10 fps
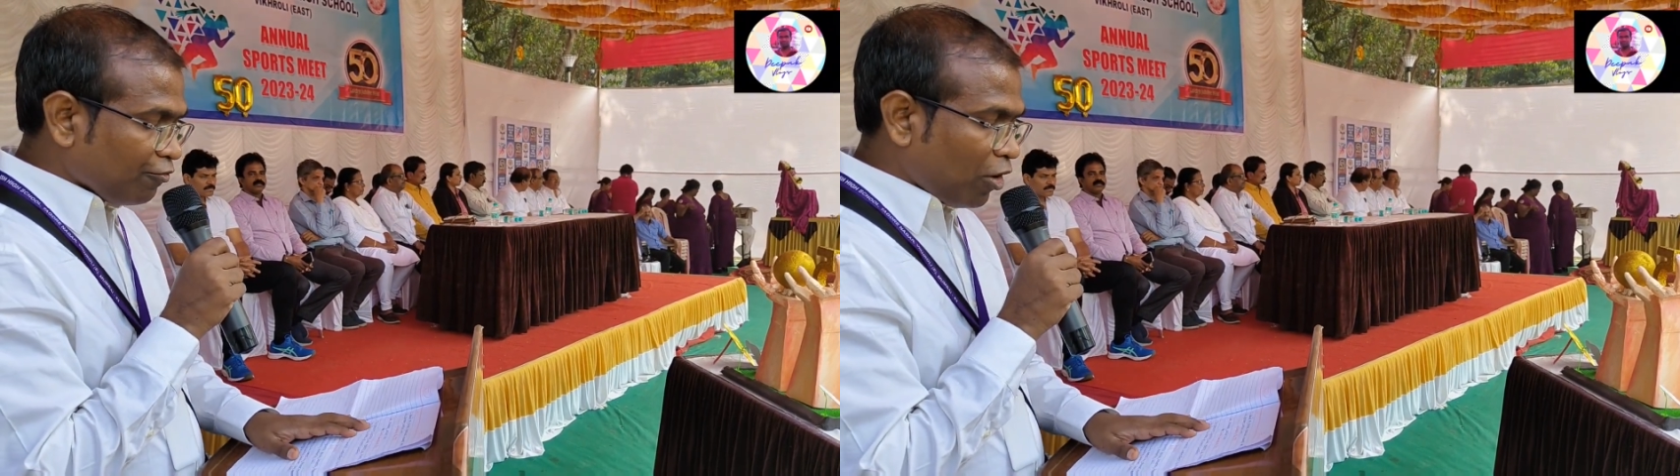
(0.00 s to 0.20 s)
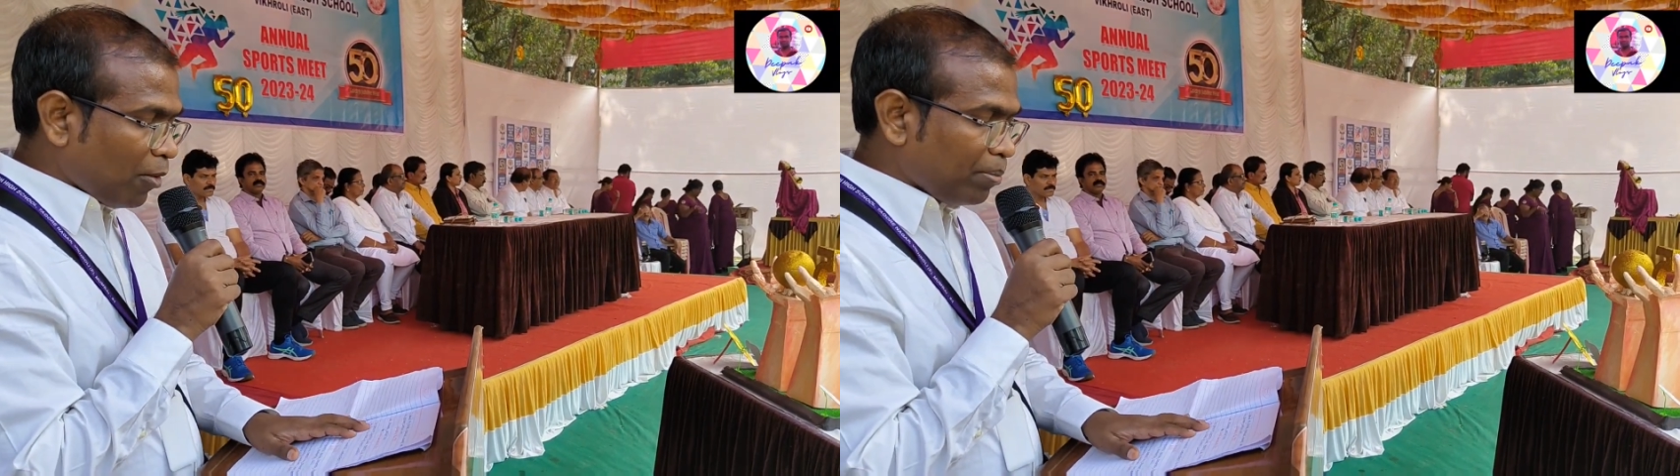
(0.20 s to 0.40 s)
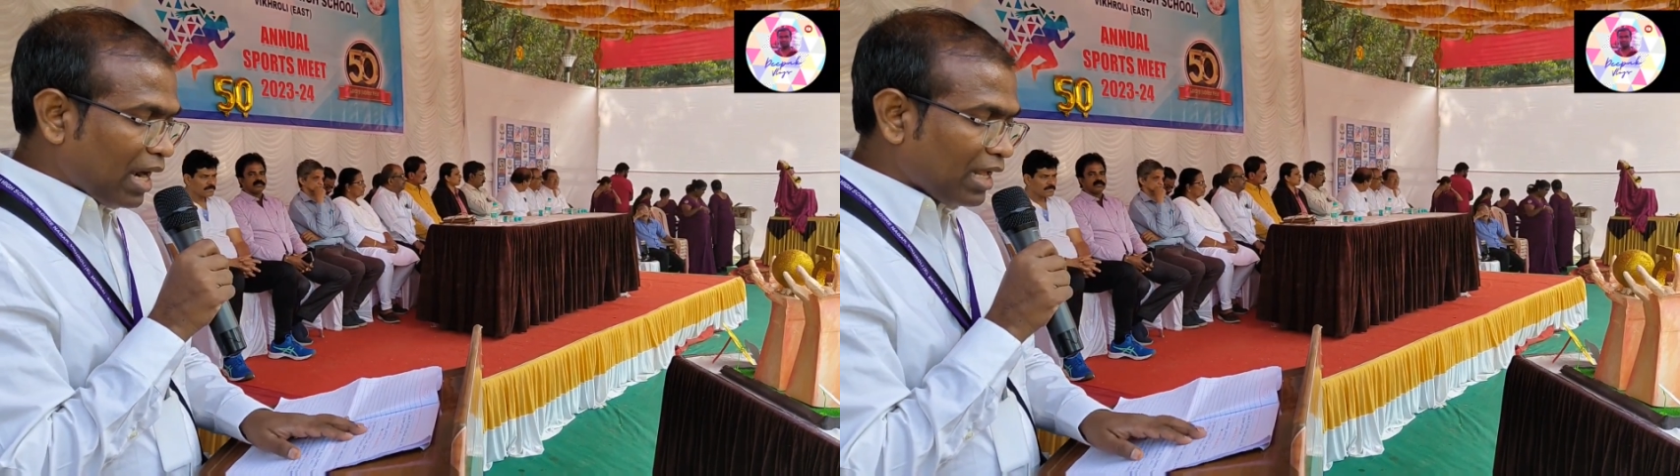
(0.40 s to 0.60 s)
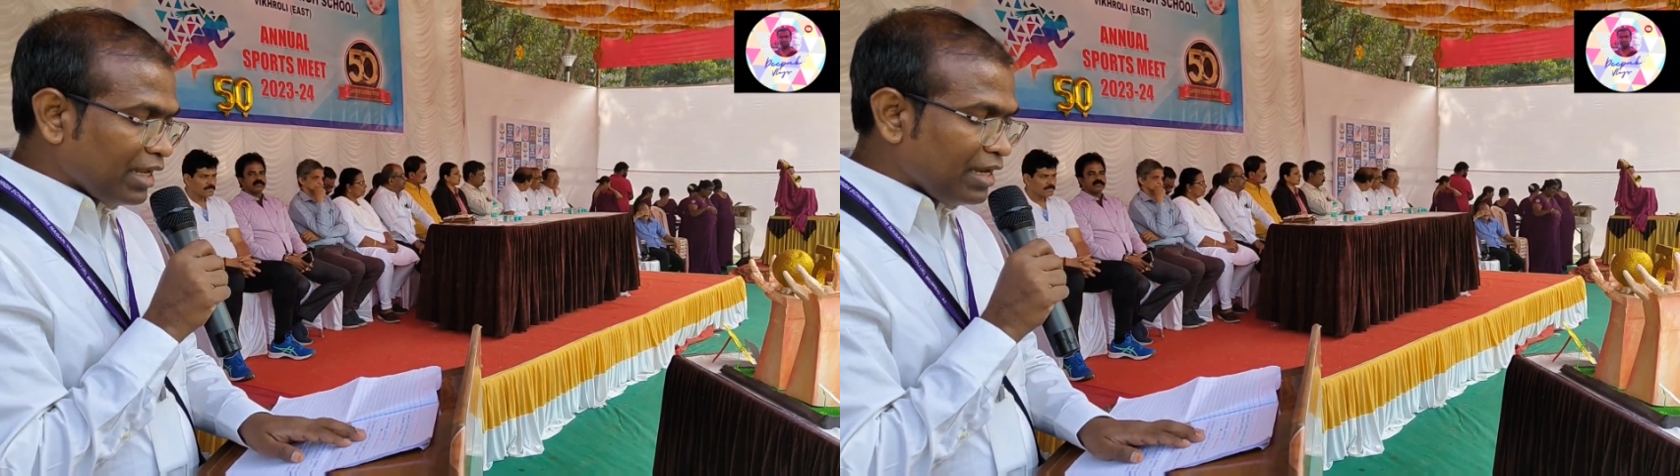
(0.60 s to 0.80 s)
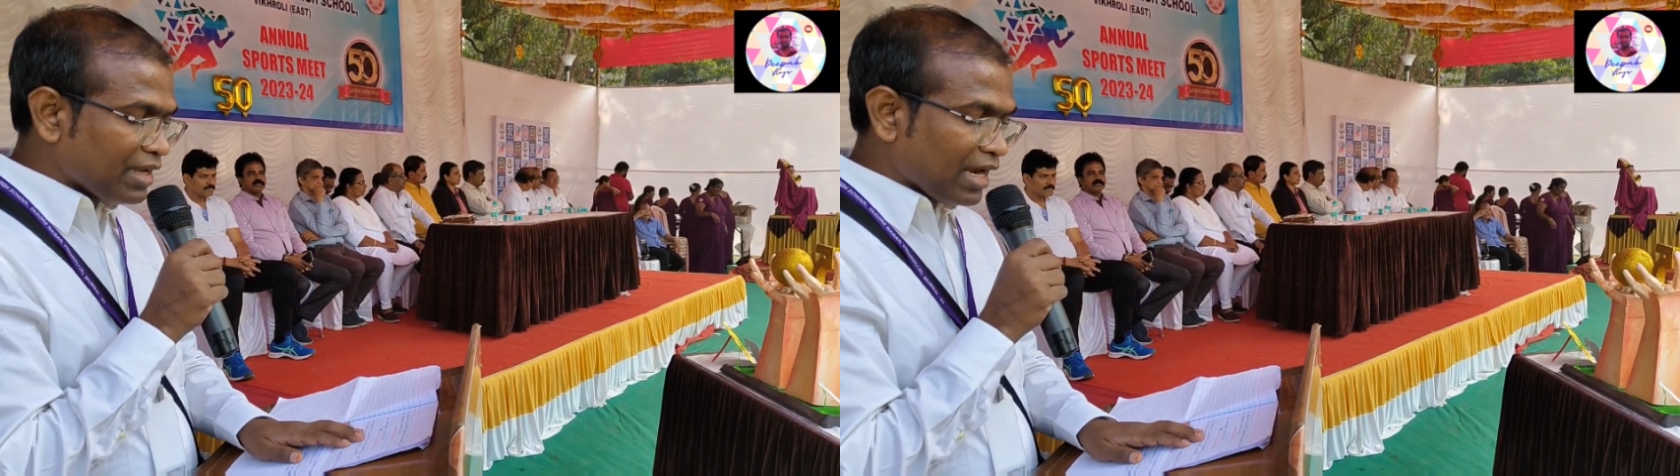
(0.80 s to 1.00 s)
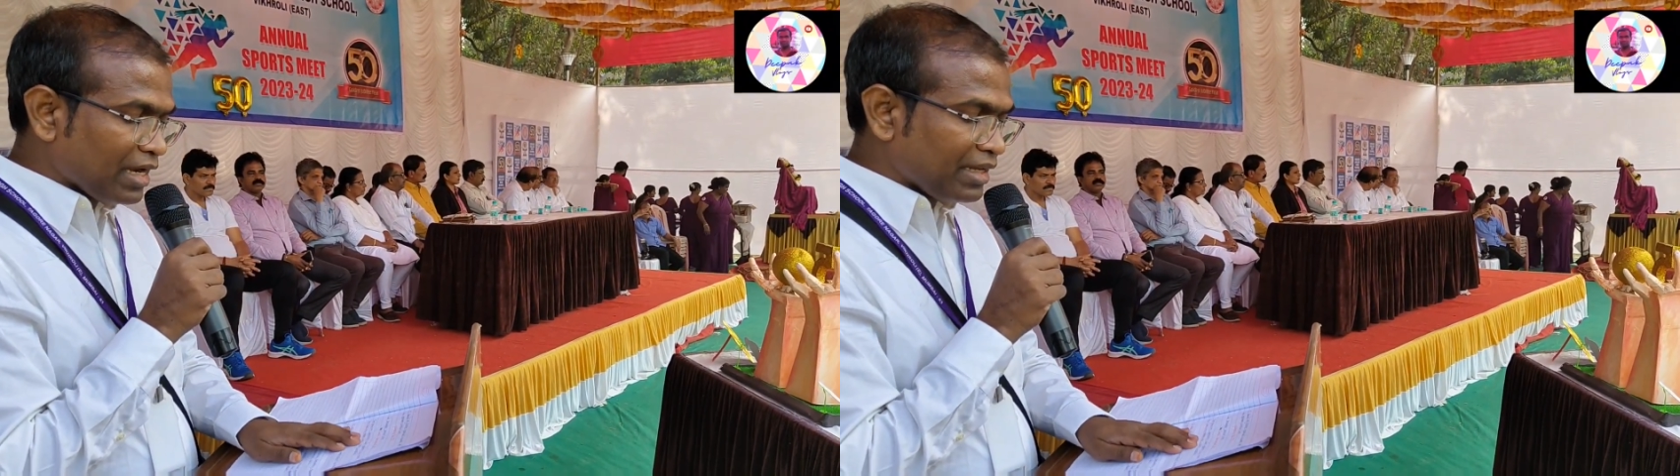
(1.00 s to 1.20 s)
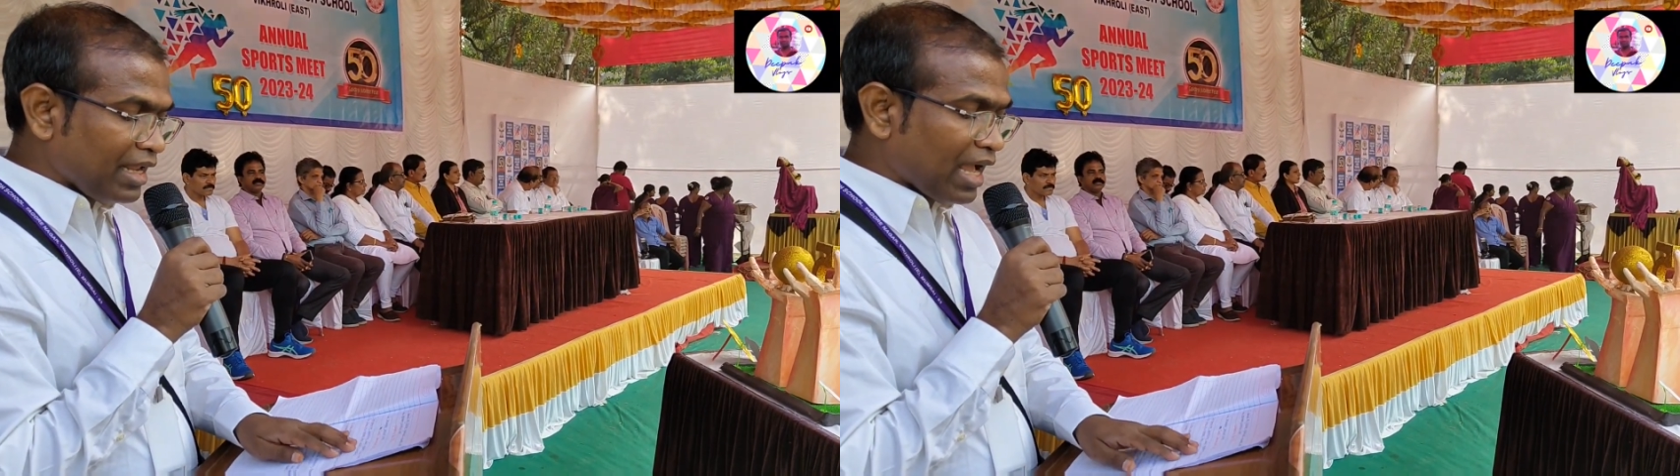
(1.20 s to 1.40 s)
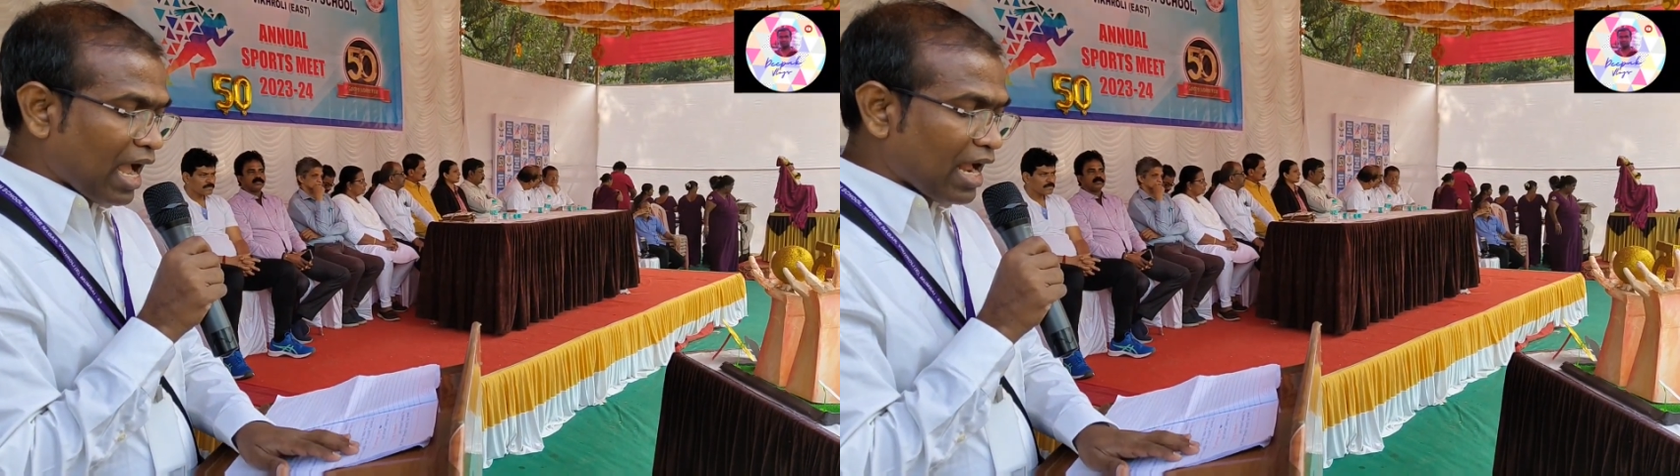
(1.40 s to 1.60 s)
for planning,
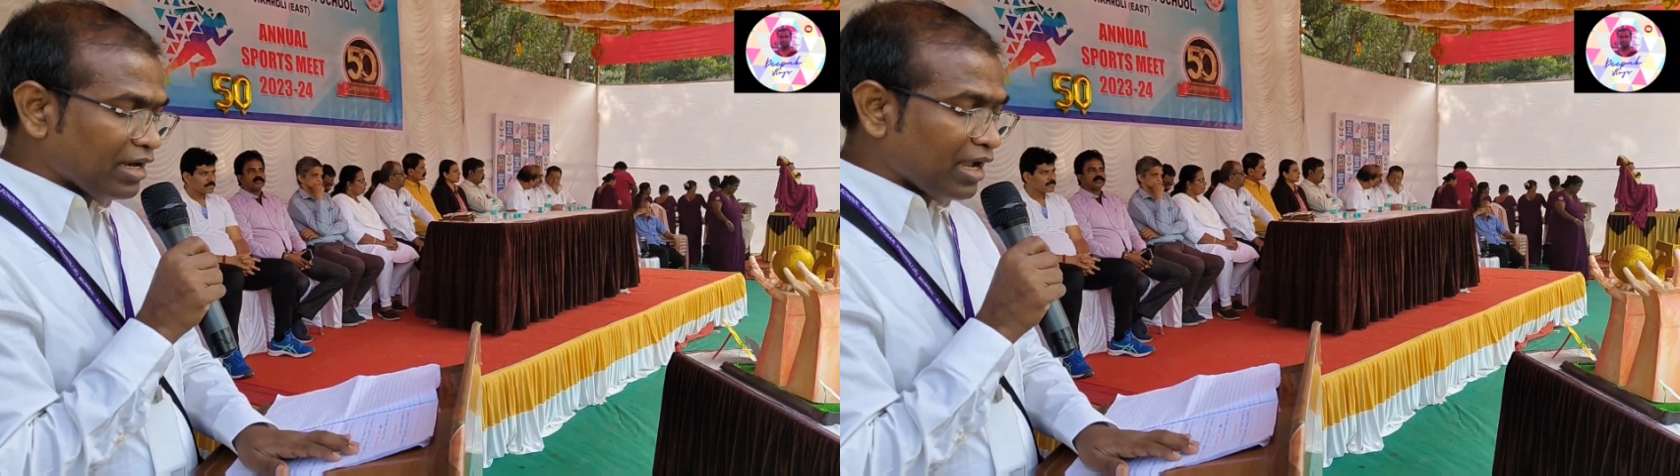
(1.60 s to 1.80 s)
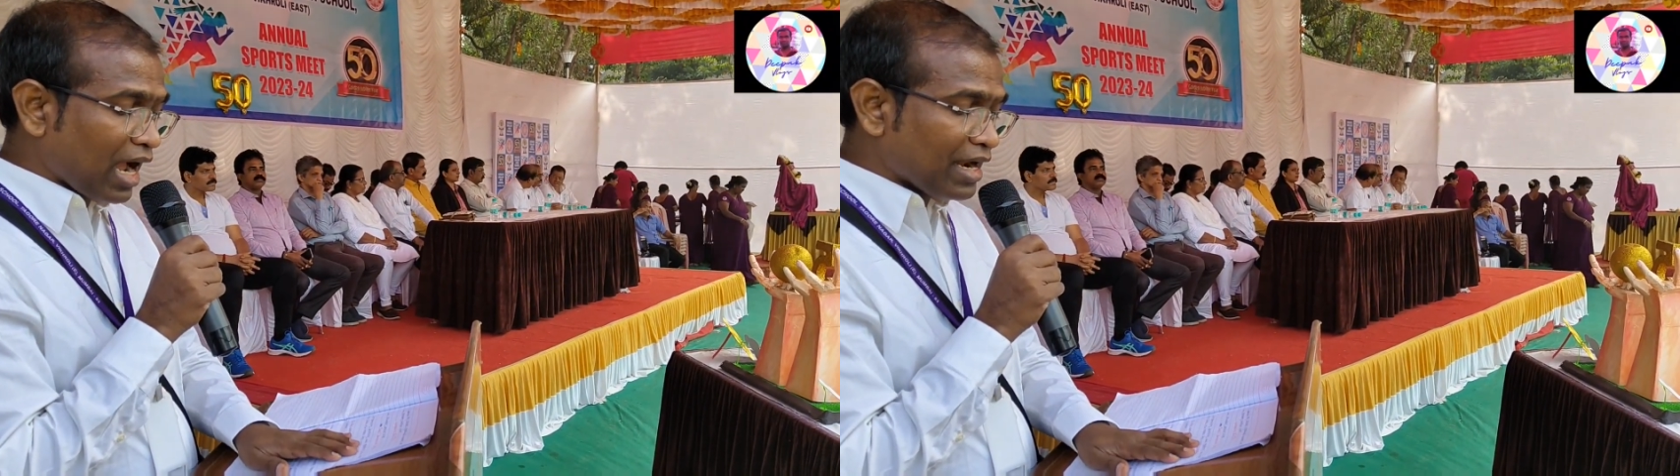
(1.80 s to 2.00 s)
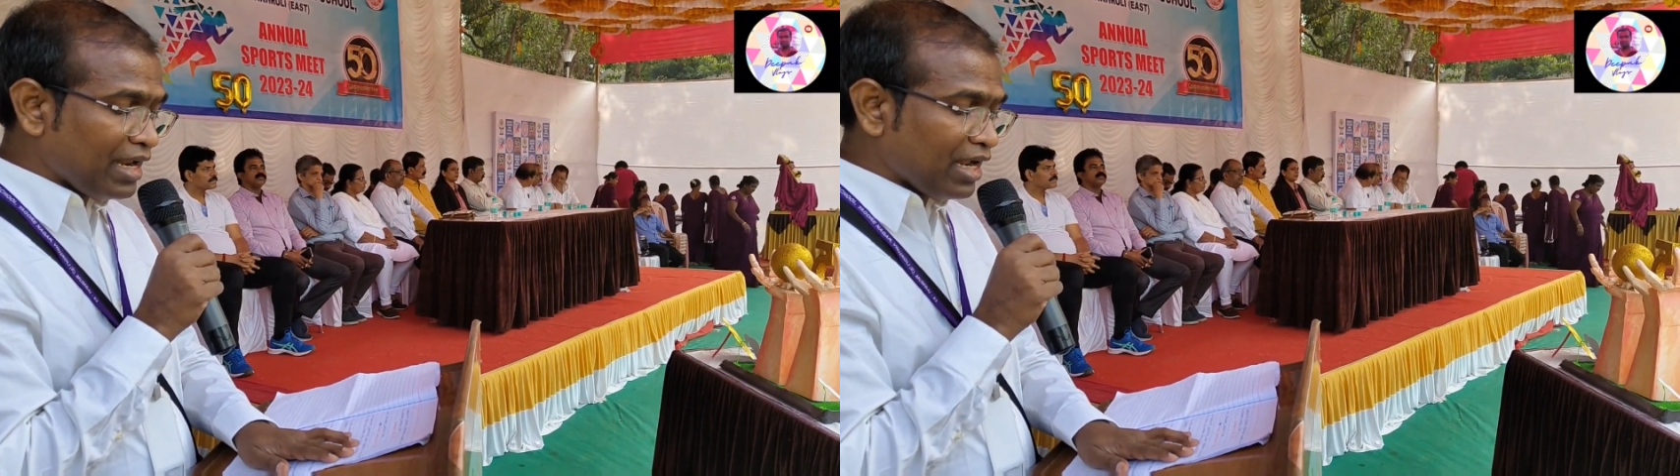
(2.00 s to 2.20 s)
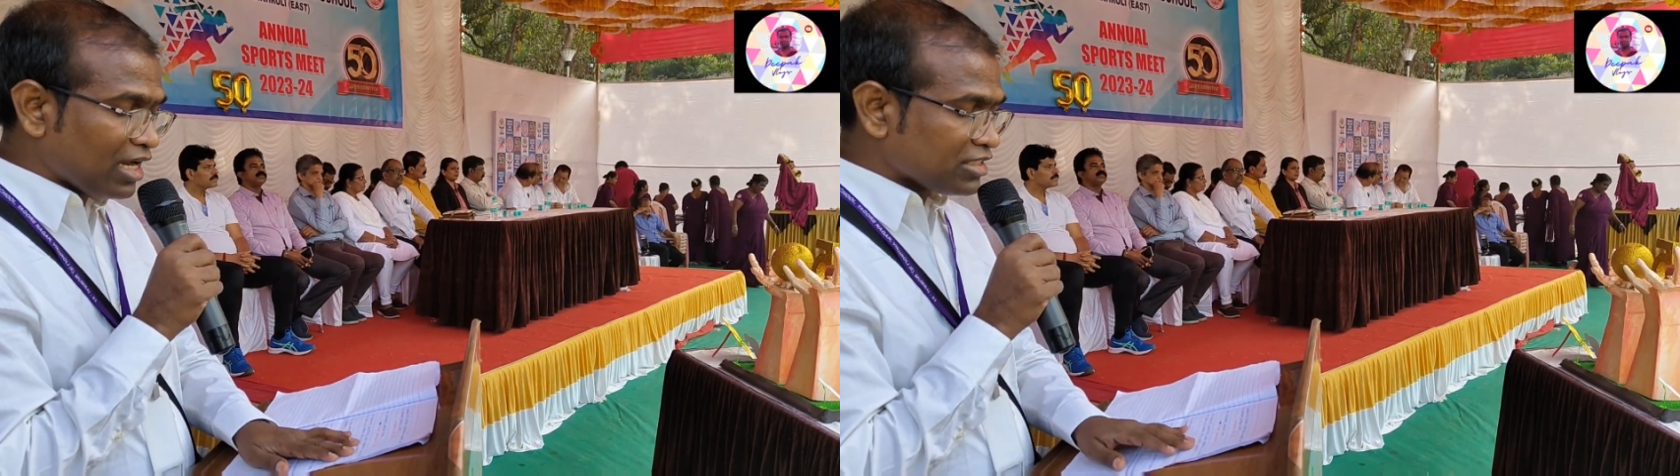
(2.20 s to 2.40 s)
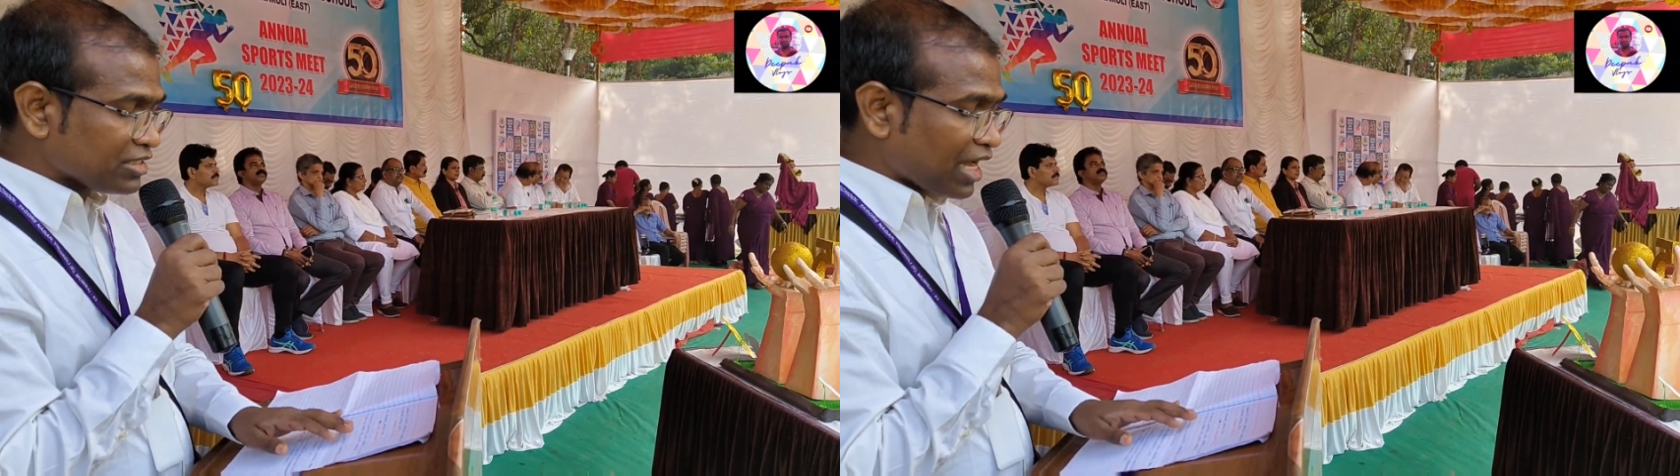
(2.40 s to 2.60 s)
directing and guiding us